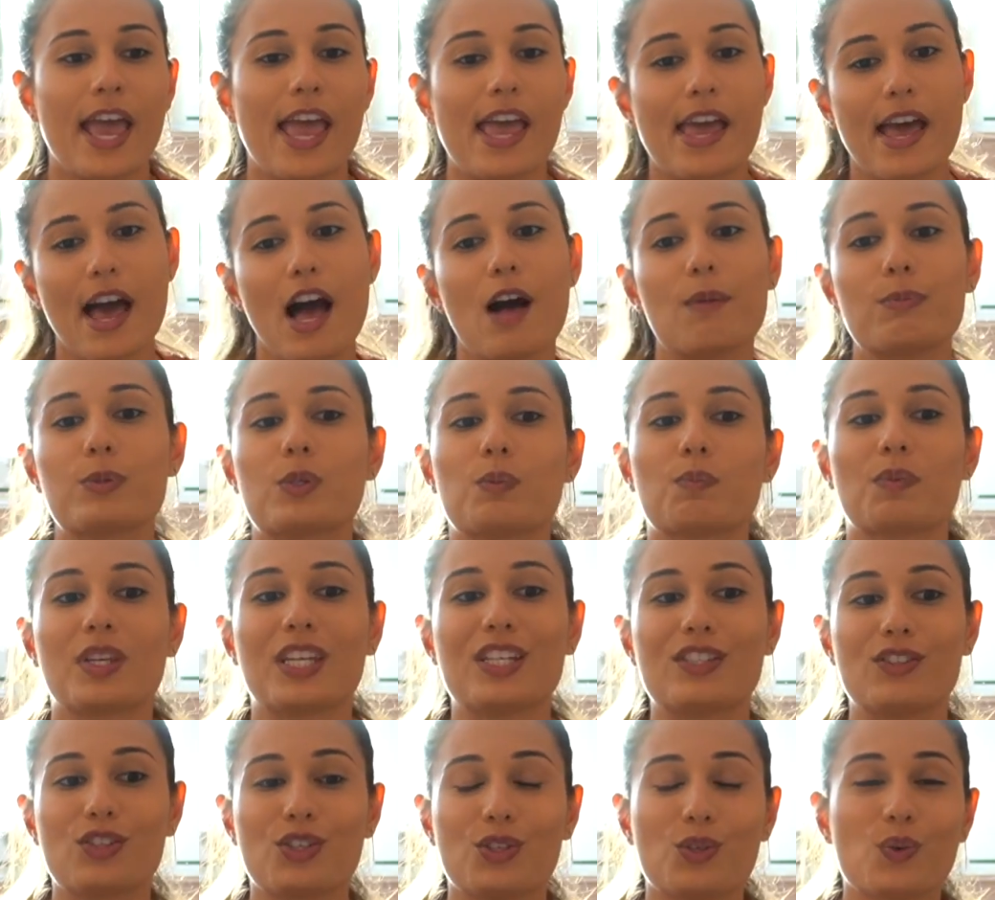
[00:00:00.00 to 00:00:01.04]
helps
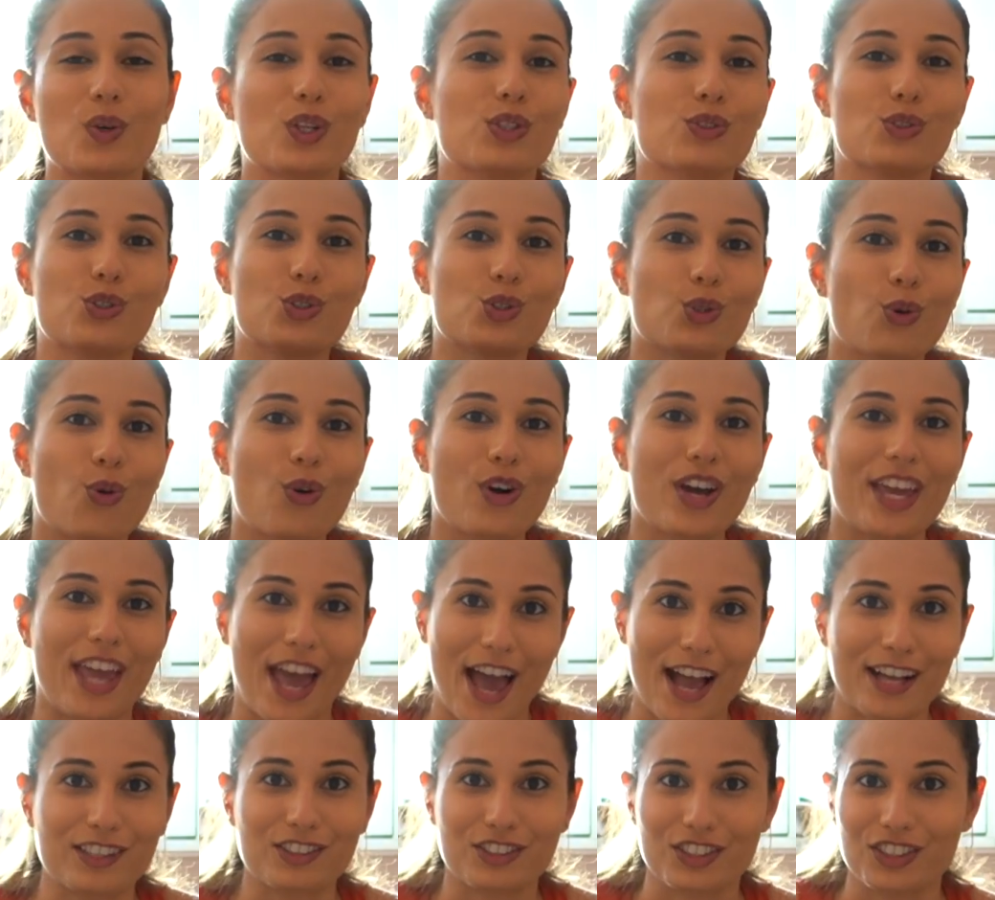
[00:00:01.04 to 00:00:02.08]
me to enjoy
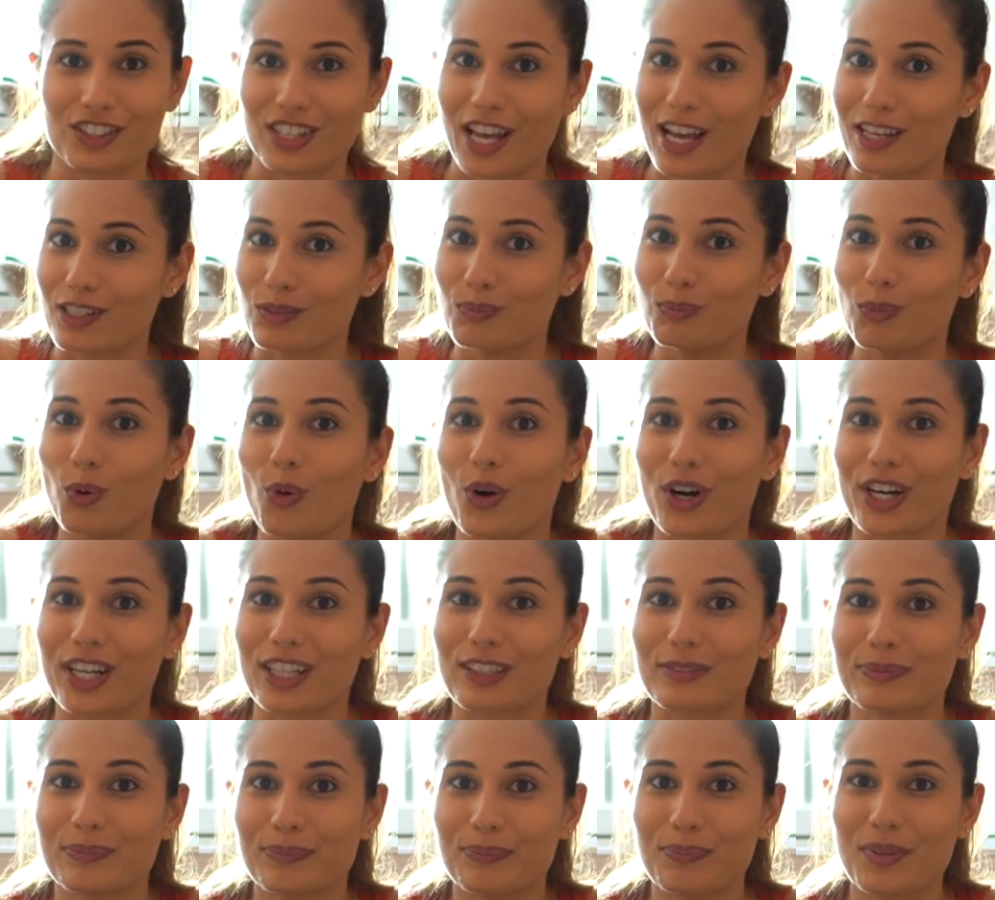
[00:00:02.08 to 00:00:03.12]
exercise more
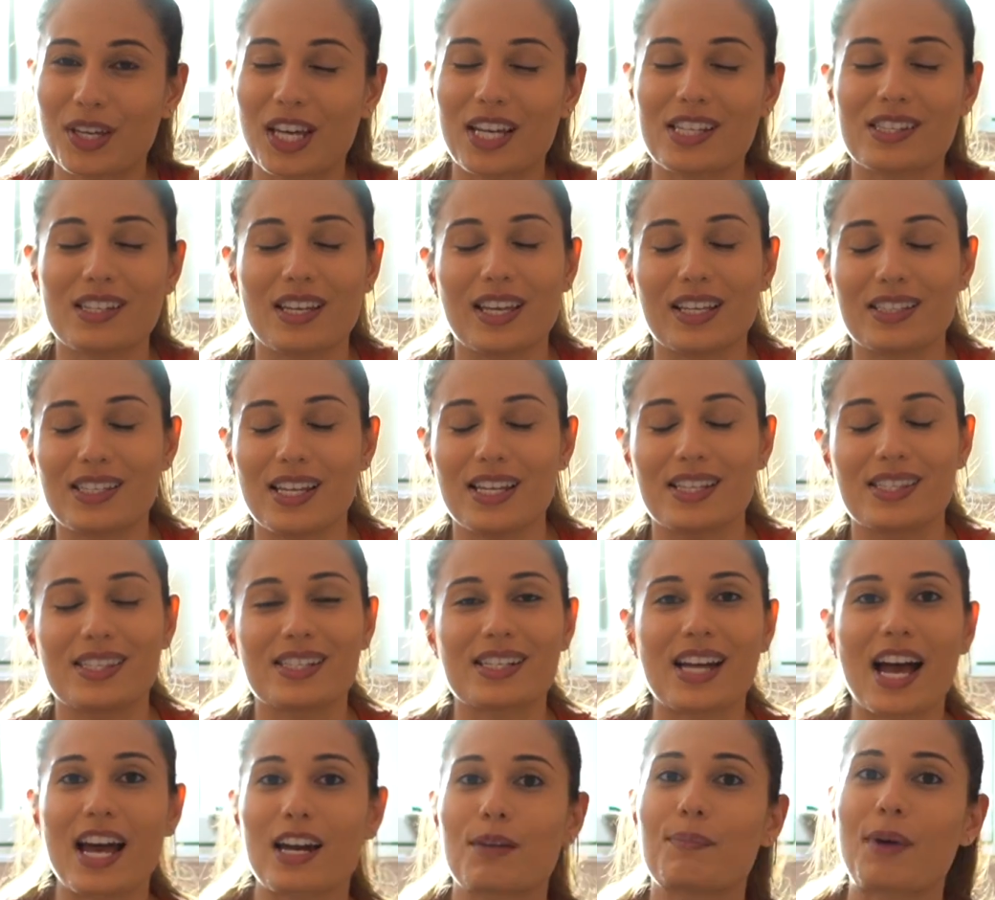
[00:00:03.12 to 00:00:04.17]
because it's
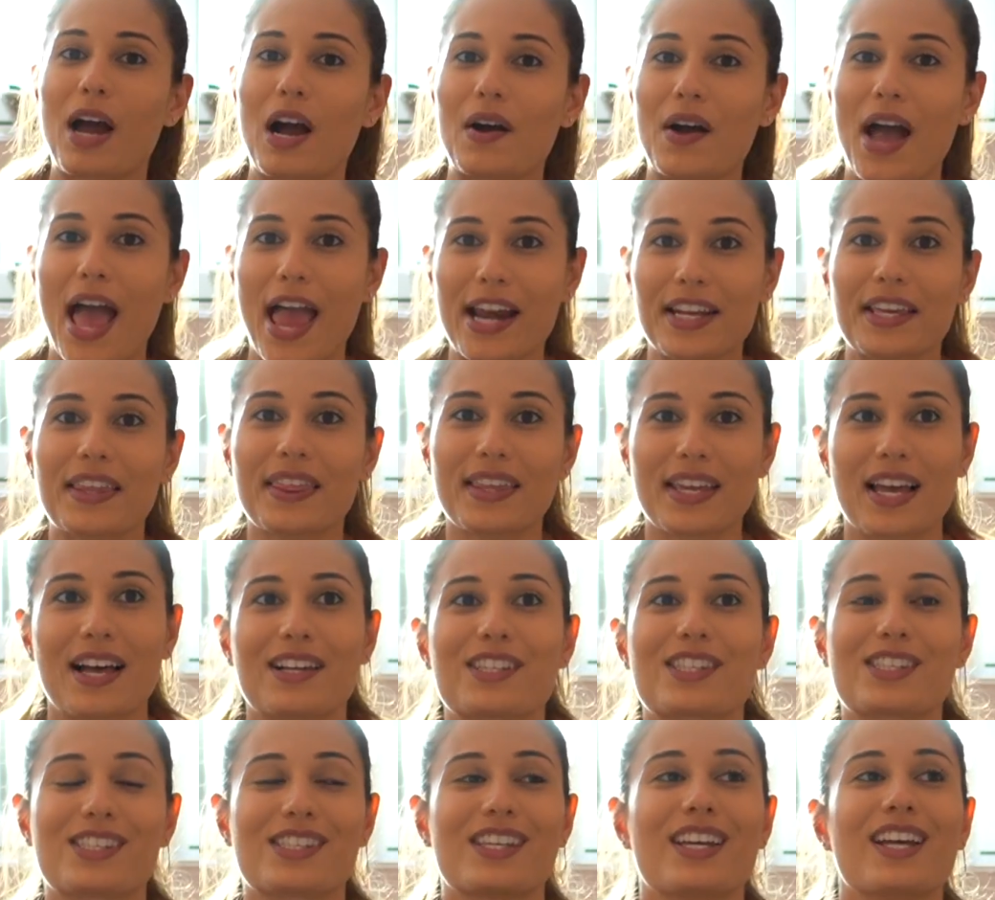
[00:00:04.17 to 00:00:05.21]
not about anything
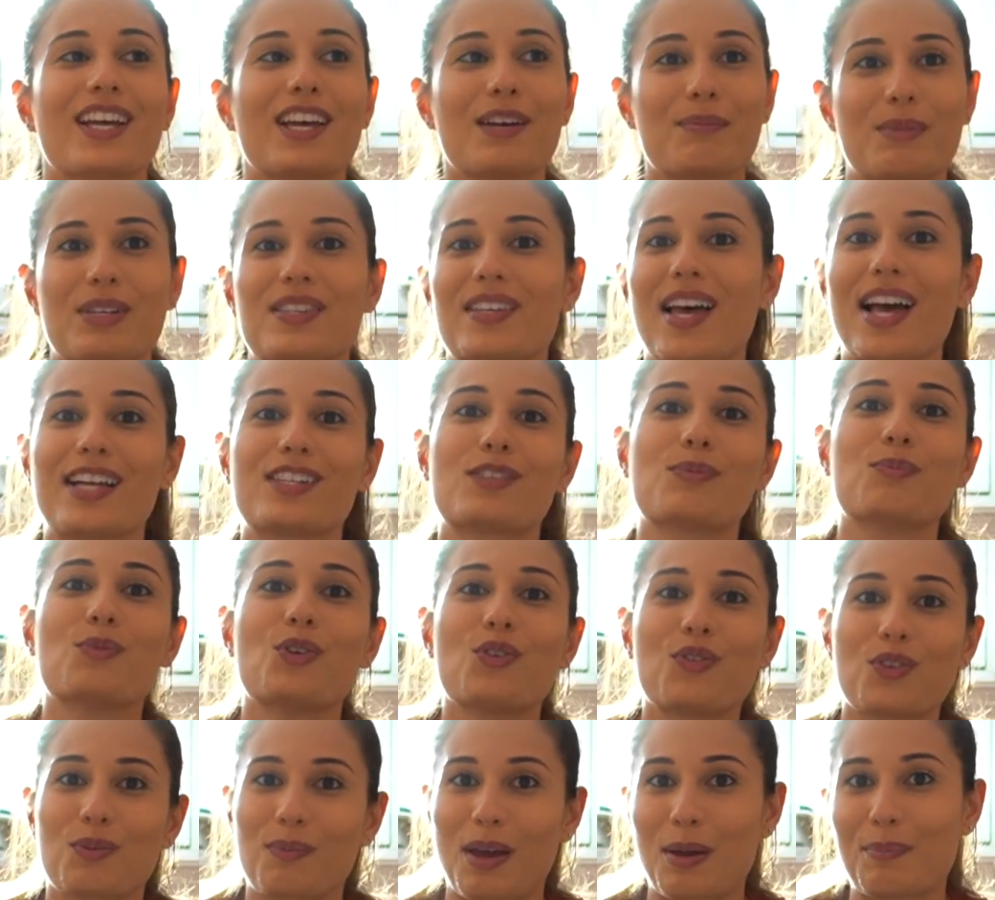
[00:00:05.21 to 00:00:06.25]
else besides
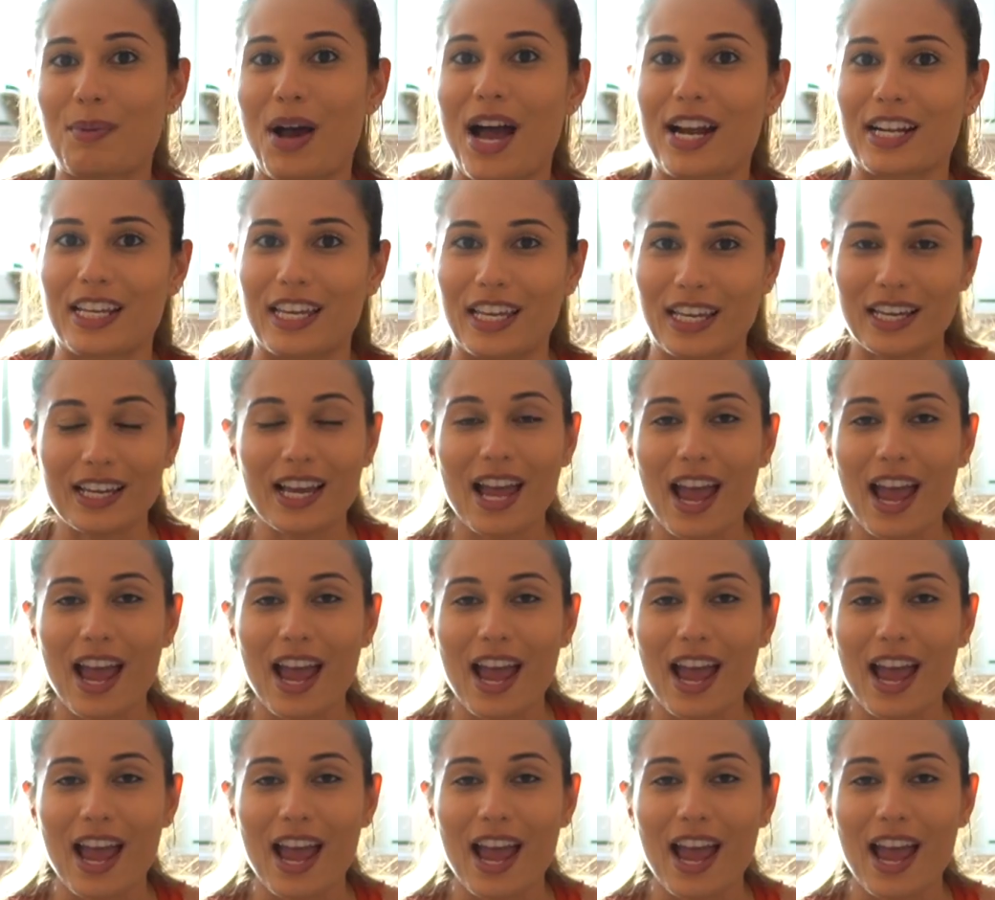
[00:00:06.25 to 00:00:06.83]
moving my body.